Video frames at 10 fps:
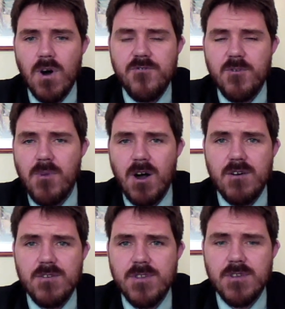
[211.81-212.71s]
One from
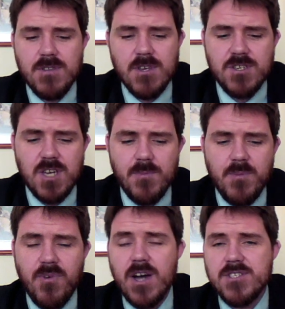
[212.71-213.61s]
it's
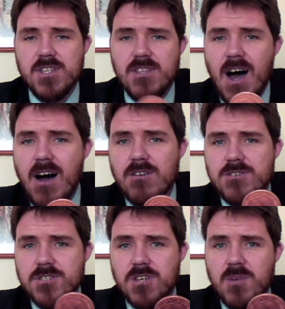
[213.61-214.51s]
going to be priced in
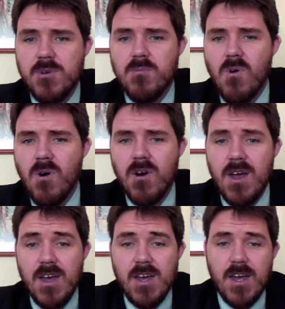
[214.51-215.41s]
dollars, is going to be
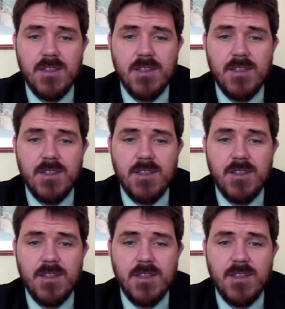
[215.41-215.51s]
more,